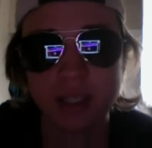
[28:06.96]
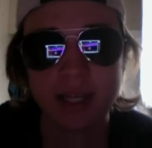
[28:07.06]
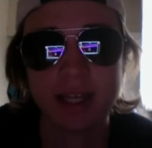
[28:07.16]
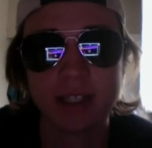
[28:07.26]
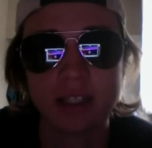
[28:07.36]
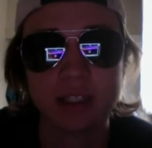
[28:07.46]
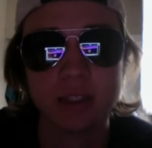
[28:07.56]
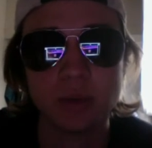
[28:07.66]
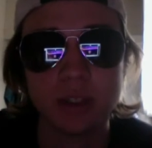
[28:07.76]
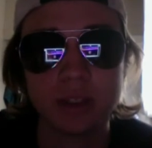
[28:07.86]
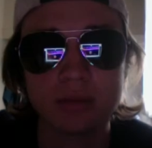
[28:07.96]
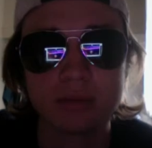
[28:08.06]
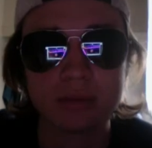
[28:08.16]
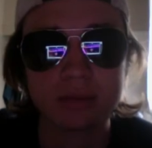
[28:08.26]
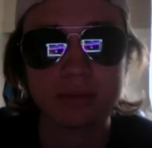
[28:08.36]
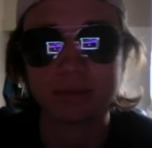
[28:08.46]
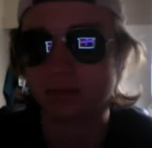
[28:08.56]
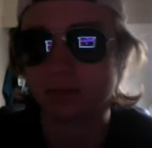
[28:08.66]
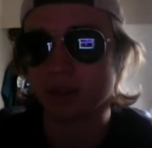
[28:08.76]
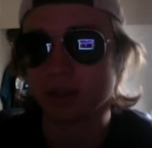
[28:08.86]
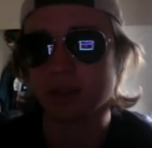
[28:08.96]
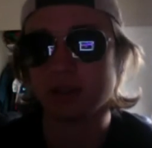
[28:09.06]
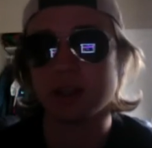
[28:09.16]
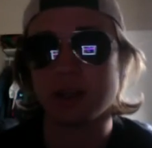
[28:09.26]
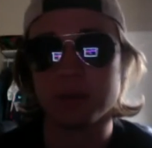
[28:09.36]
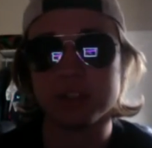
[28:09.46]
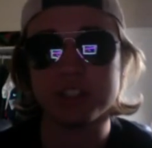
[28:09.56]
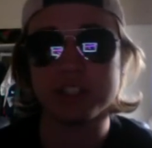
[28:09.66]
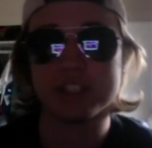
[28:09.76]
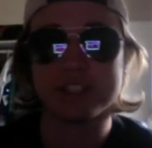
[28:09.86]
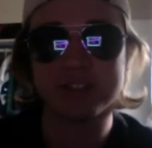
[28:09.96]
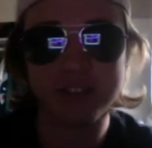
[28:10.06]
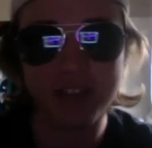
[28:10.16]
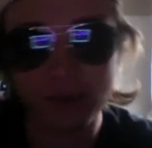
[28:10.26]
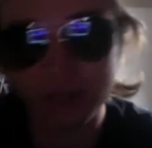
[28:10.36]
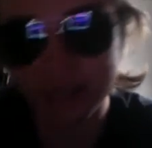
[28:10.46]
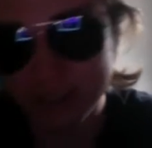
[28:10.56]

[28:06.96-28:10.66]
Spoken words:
10 catches this week. Gotta put the shades on for that one.